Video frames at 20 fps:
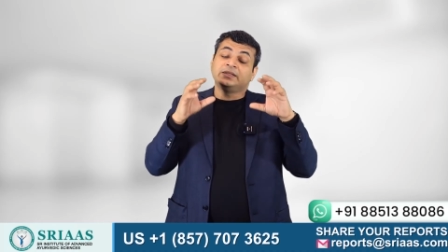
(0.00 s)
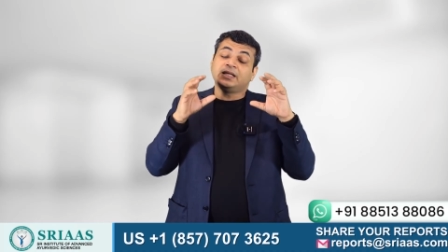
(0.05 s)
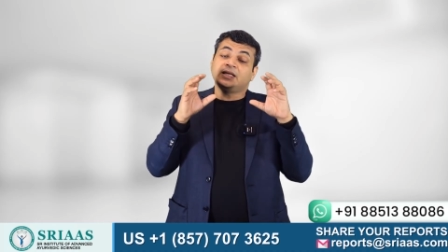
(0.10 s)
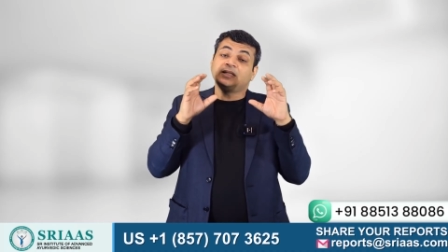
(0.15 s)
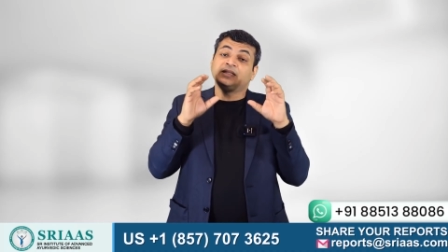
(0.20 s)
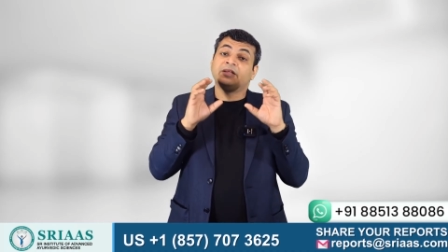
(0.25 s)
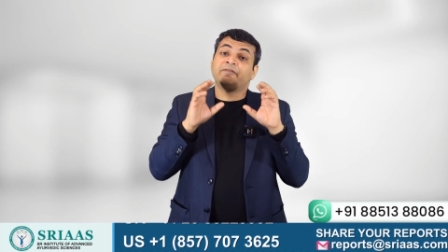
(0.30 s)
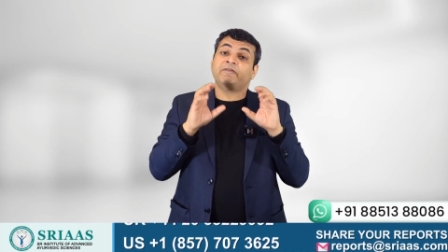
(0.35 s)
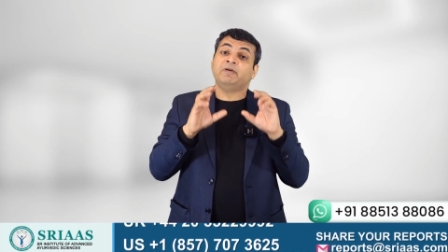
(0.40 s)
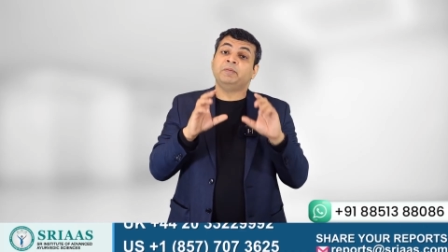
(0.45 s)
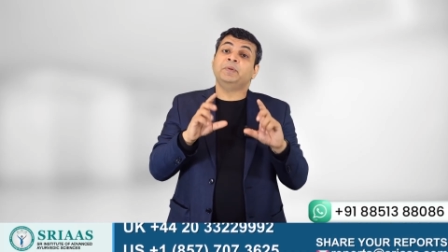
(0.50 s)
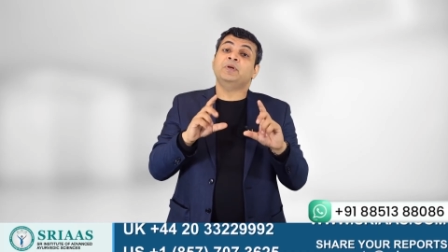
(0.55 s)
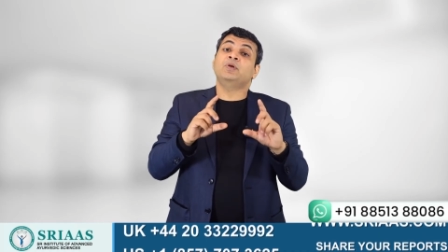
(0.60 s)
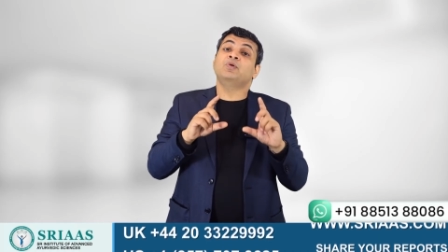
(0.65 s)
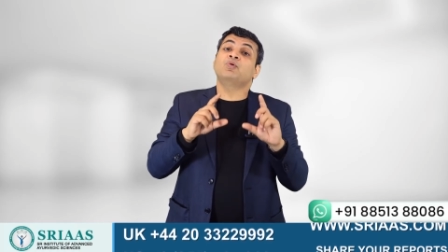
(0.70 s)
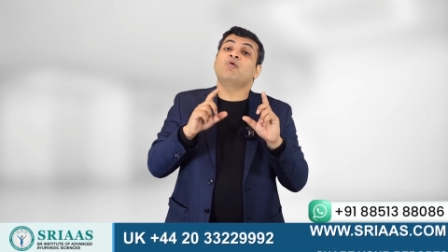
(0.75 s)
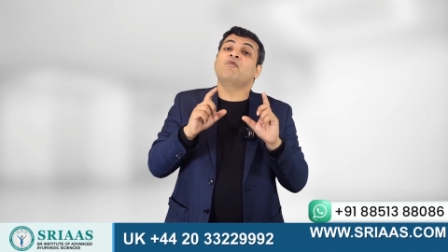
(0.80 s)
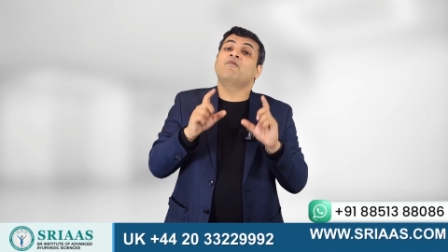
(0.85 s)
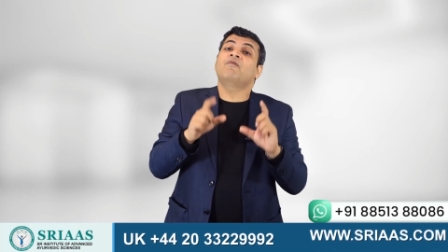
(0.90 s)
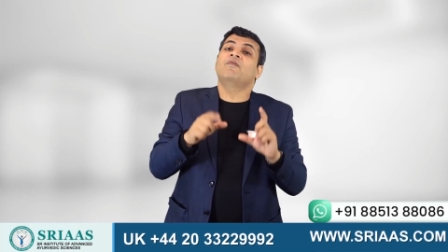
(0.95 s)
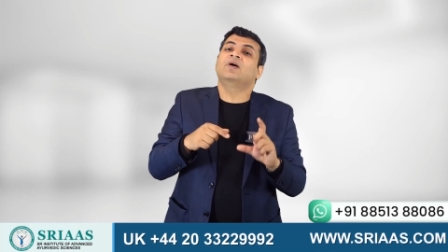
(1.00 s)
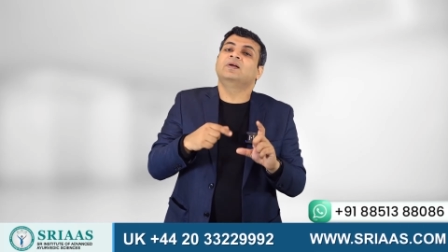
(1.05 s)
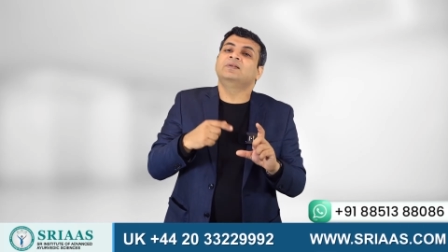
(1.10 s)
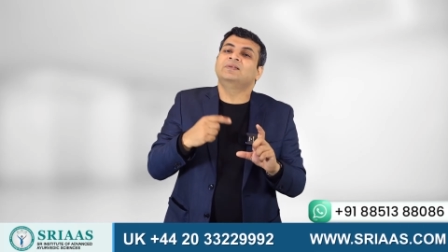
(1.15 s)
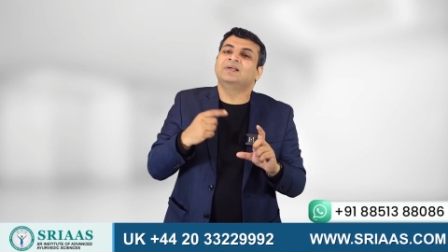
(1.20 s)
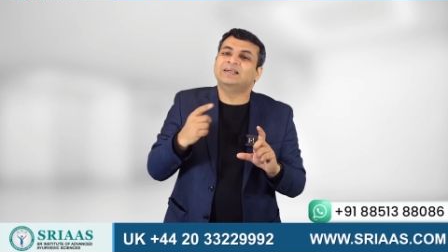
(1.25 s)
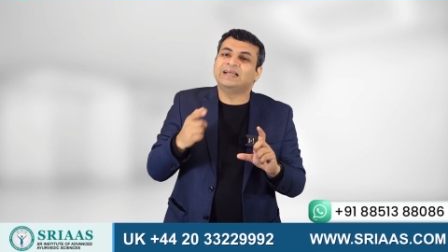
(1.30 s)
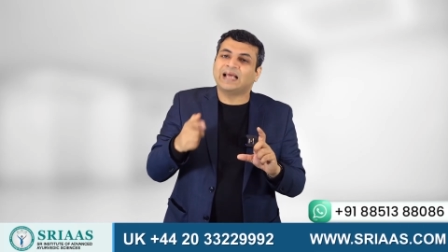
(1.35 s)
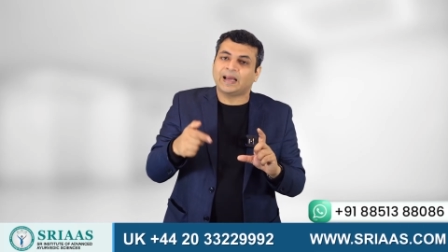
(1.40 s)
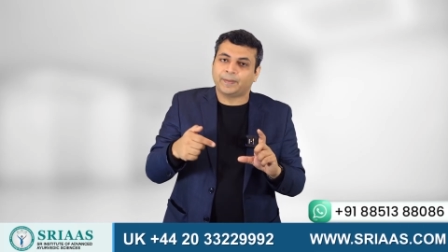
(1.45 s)
That there will be no
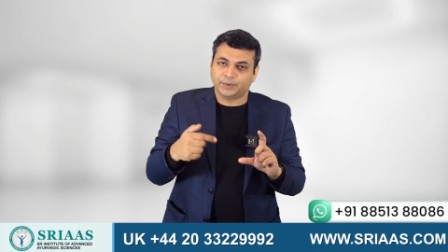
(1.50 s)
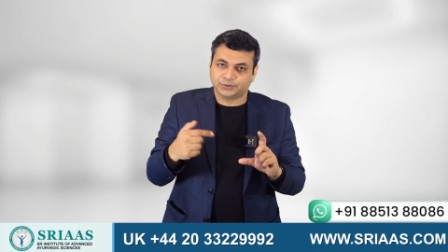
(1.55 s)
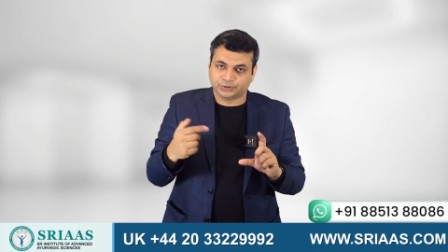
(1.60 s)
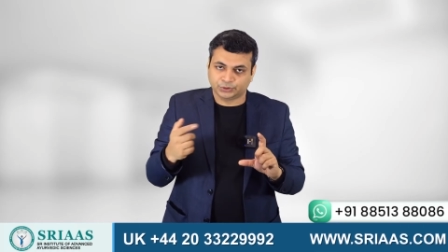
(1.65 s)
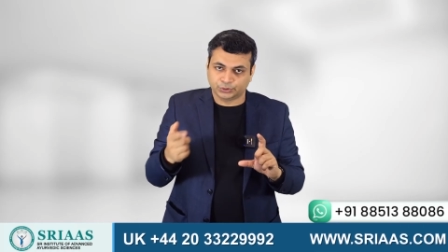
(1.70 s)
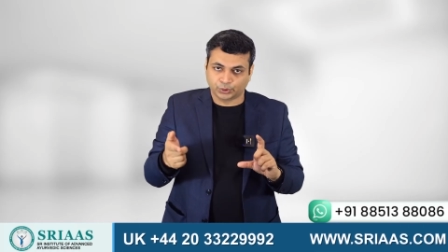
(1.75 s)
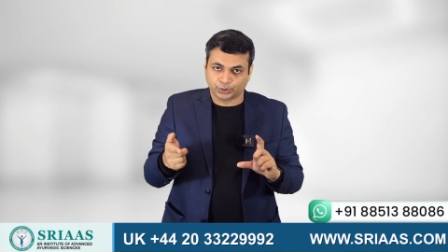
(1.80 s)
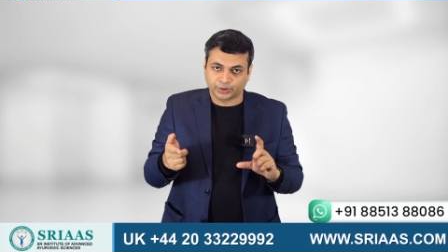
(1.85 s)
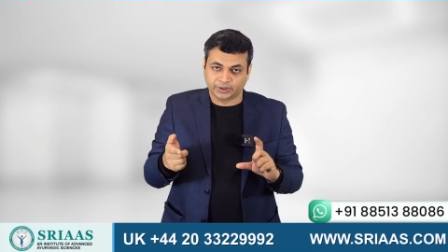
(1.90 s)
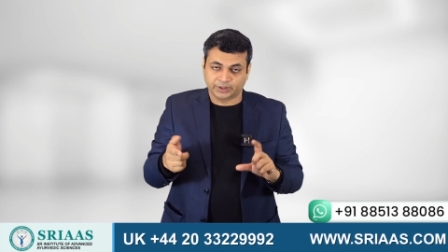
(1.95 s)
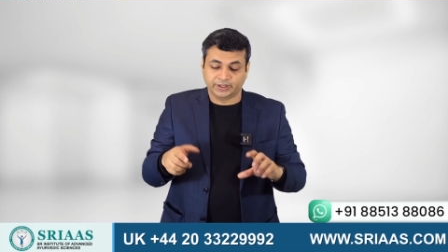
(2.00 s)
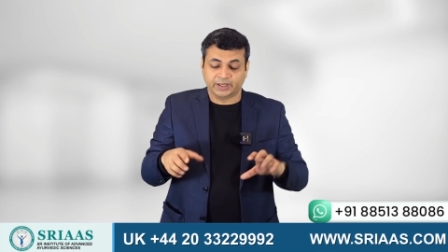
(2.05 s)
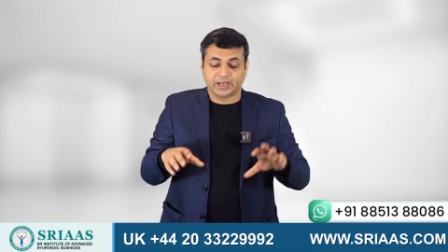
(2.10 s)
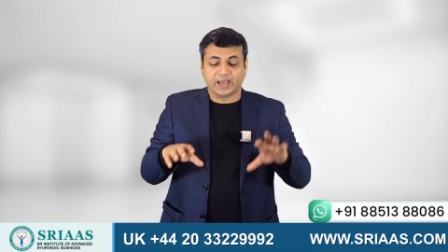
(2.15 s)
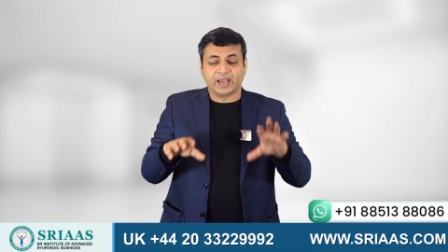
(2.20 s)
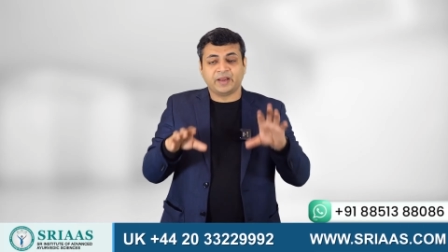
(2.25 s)
further damage to the kidney.